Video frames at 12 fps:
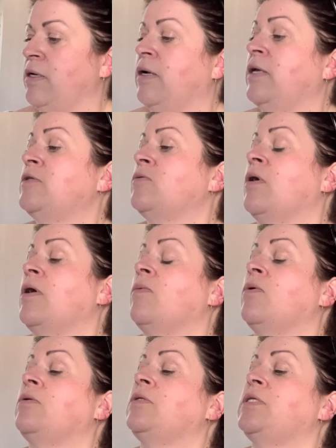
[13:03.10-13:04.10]
is what I
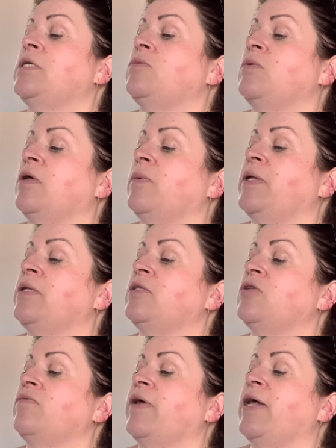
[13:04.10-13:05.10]
wanted when I went to
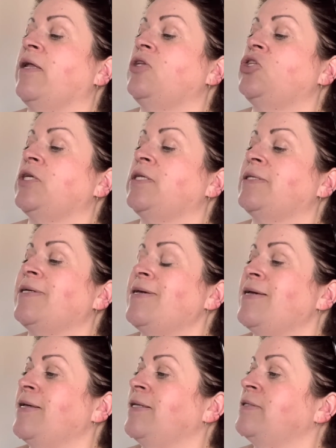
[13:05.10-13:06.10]
the range. It
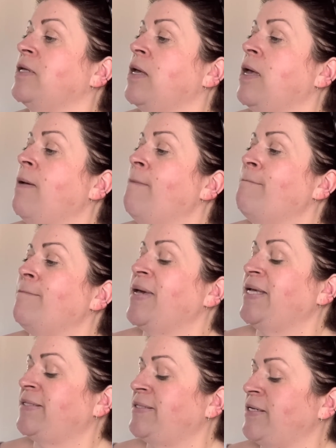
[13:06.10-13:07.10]
is
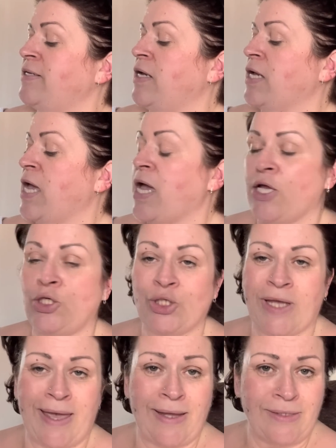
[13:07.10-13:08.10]
Mason Cash
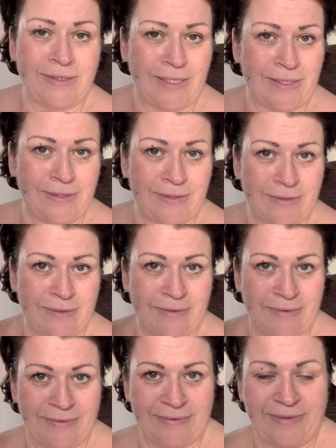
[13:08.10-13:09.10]
Cake Tester.
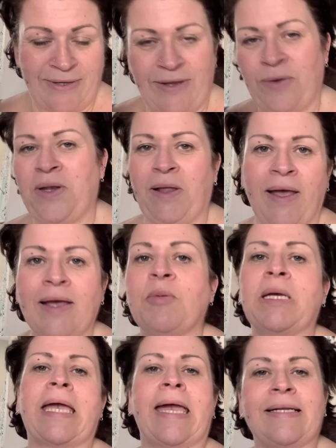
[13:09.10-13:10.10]
You know, and I could be
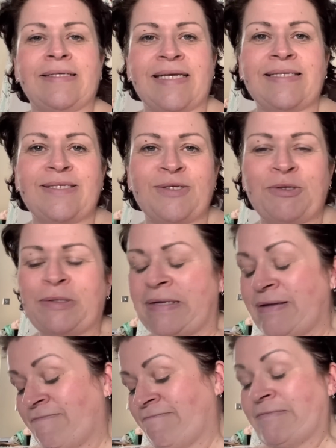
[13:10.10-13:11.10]
a cake tester, couldn't
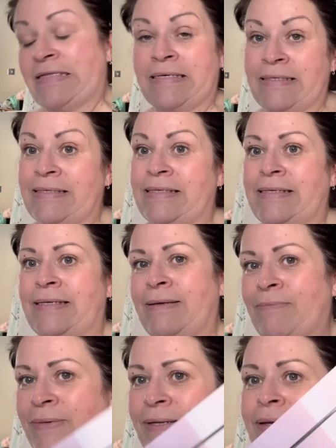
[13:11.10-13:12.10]
I?
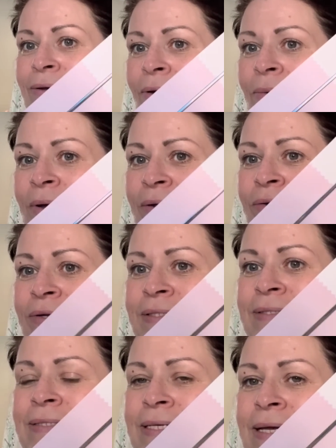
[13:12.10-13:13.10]
But I got one on a
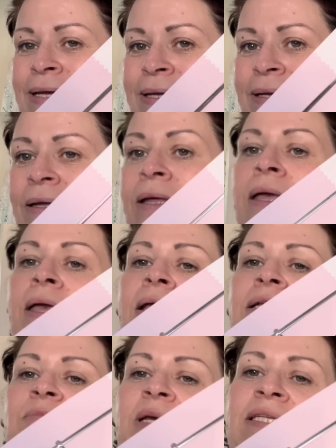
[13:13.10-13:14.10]
stick.
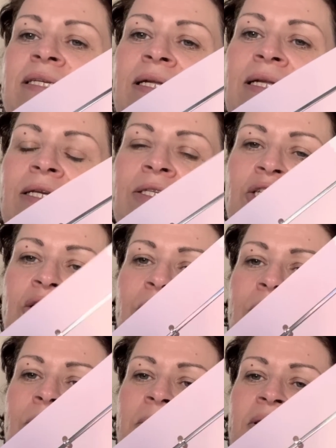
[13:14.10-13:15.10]
It's basically a
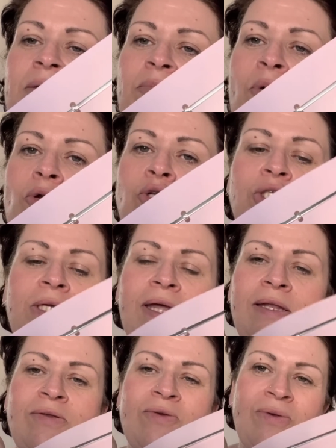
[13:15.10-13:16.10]
skewer with a podgy
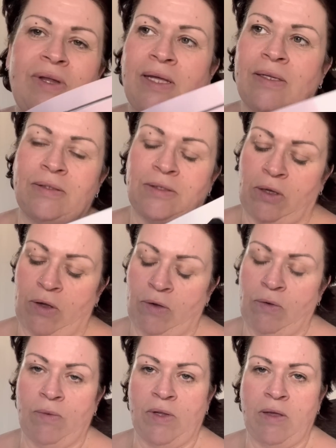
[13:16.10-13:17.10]
end on it.
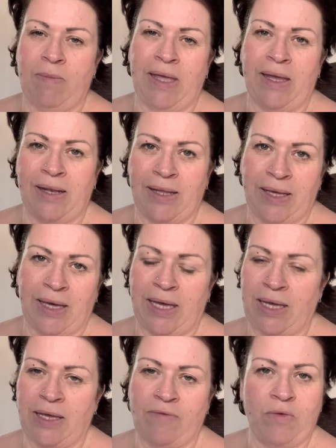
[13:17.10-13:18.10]
So when you're making a
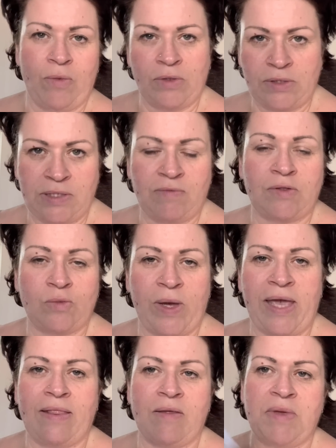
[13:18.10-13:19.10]
cake, if you want to see if it's
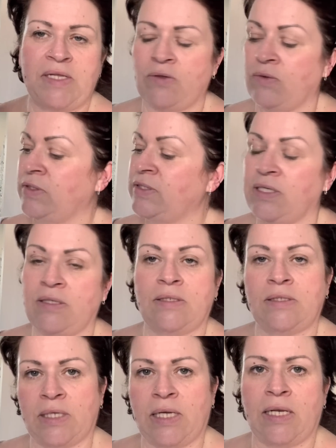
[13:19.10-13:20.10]
wet in the middle, instead of
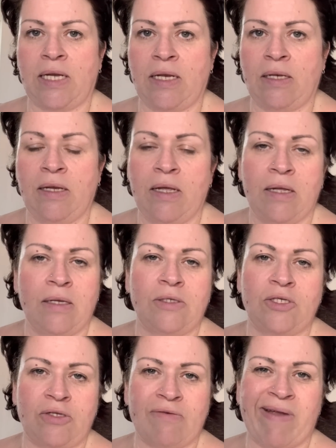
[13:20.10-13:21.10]
sticking in
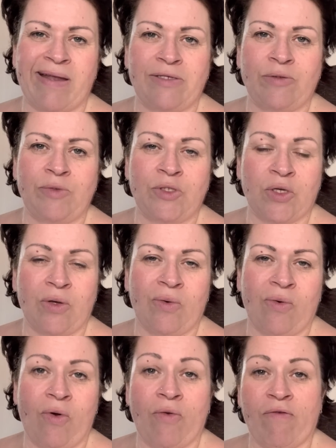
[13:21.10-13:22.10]
just a random
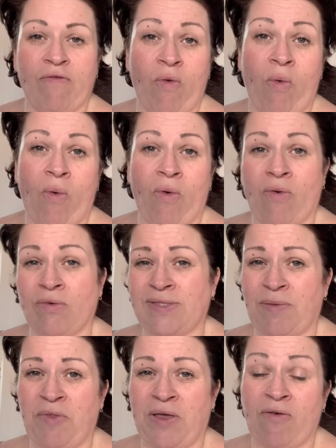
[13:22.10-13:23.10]
skewer or a fork or
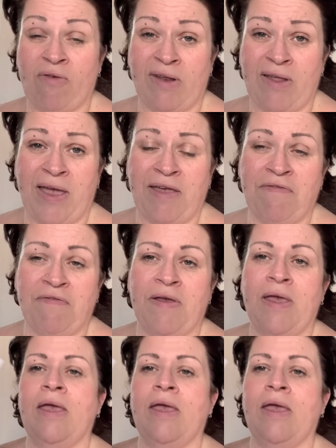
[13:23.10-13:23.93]
something or a knife,